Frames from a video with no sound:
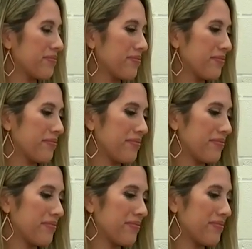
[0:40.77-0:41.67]

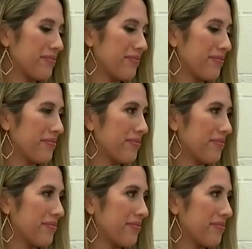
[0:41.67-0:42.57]

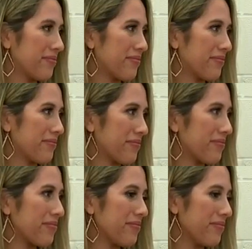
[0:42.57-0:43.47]

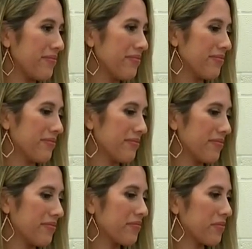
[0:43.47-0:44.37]

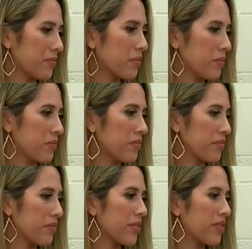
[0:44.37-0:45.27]

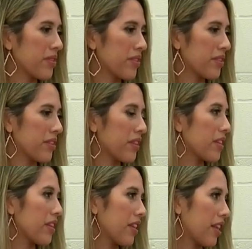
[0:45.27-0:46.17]

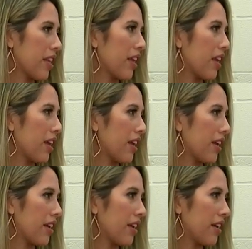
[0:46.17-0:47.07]

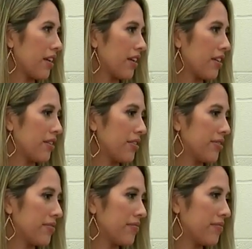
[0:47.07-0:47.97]

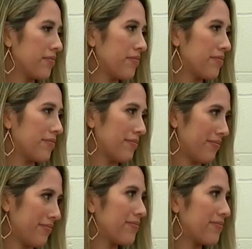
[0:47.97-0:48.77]
No words are spoken by the person on screen.